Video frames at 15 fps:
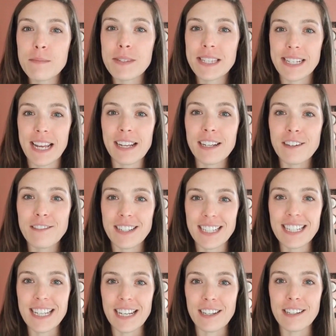standout
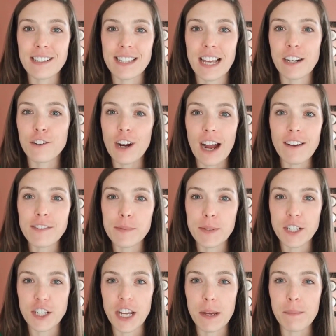details and
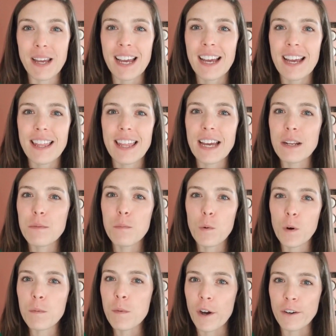craftsmanship that
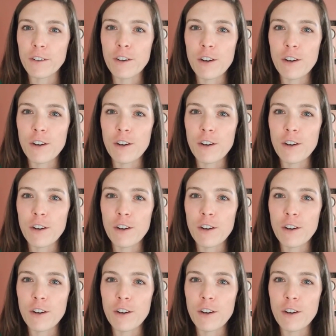more modern